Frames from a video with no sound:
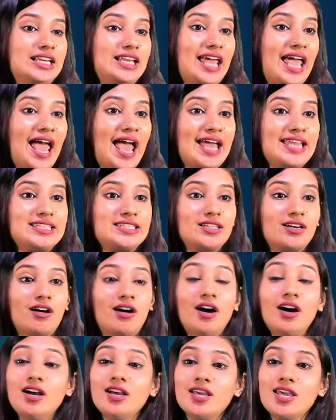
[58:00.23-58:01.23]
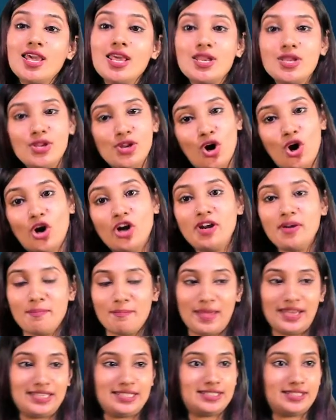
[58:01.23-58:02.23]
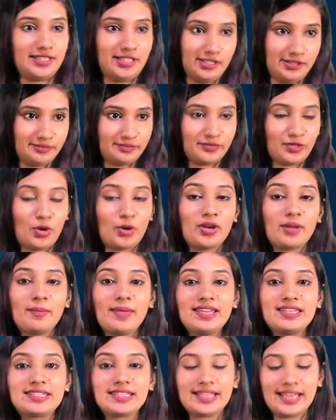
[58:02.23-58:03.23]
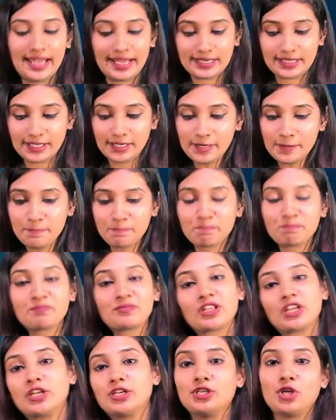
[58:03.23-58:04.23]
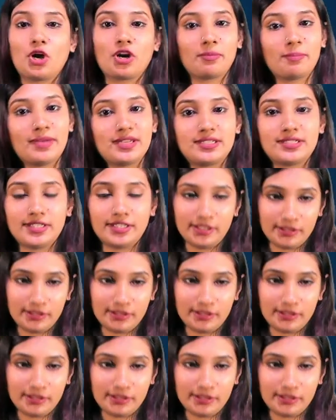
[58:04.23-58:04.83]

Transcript: and a non-metal. Or a metal and a non-metal.